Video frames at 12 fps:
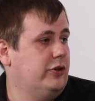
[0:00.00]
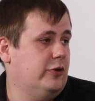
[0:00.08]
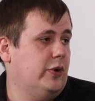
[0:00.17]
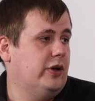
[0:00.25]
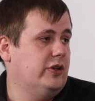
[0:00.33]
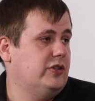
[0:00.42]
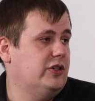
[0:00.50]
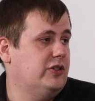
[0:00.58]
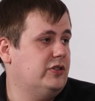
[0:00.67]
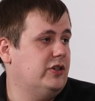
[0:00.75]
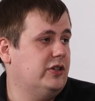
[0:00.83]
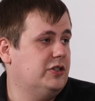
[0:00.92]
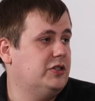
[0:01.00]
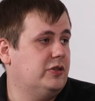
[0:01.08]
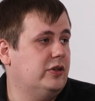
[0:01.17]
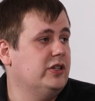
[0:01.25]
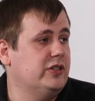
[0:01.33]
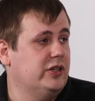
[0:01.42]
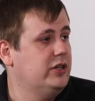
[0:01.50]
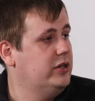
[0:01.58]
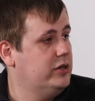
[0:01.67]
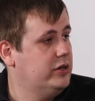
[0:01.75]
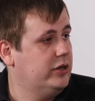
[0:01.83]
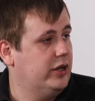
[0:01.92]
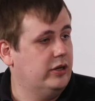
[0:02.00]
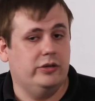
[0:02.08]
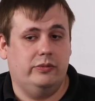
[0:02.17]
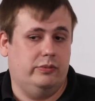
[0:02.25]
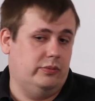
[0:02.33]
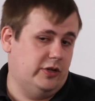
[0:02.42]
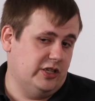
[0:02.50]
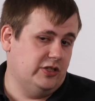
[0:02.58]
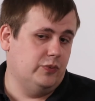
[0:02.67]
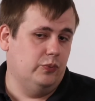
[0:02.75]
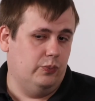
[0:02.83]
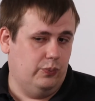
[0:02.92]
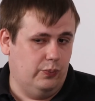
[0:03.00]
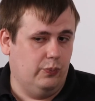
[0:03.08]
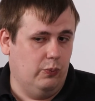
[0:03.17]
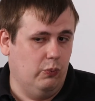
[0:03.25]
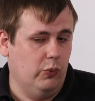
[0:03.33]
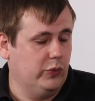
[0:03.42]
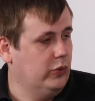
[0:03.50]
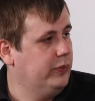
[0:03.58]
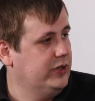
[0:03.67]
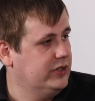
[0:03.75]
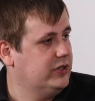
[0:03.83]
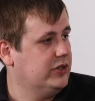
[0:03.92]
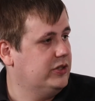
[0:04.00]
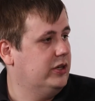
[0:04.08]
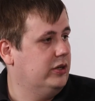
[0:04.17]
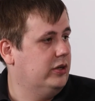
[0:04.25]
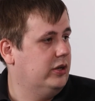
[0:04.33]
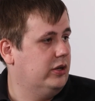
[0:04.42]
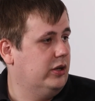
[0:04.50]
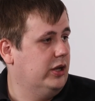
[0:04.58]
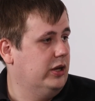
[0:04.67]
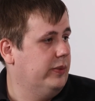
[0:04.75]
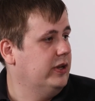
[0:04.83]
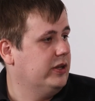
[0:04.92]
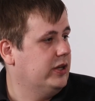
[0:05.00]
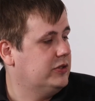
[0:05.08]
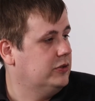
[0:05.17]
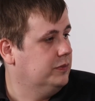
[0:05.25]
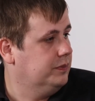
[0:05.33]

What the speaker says: awareness is key here, and that's what we'll be discussing in a minute, I assume.